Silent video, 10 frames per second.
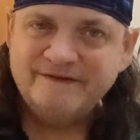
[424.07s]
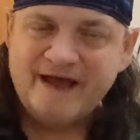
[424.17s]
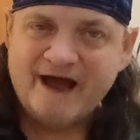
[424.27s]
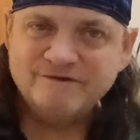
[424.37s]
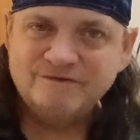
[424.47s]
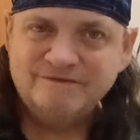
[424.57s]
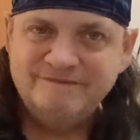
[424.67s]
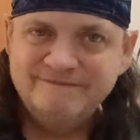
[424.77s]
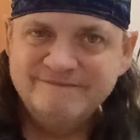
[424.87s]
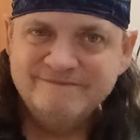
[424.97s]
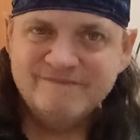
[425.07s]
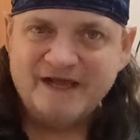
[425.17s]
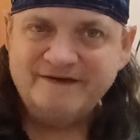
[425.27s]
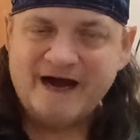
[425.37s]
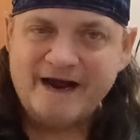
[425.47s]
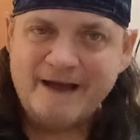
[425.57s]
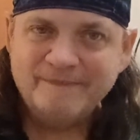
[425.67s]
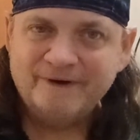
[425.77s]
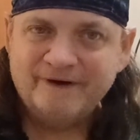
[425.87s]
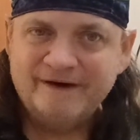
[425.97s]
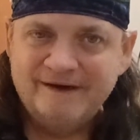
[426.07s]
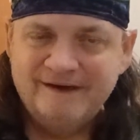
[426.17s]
the actual diameter,